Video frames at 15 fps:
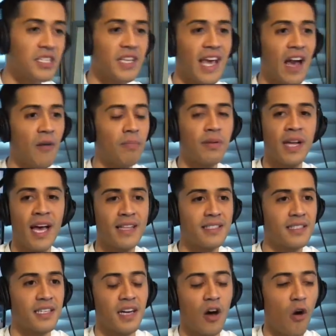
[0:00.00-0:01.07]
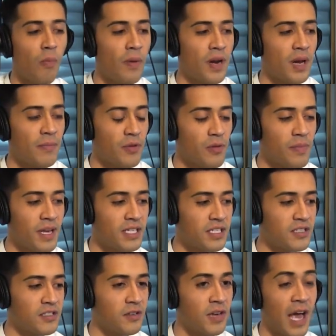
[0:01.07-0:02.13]
layout plans to open up their
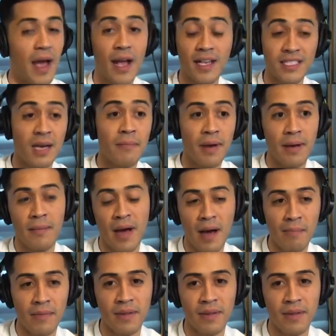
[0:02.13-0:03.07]
beaches soon. I, 'cause I'm, I'm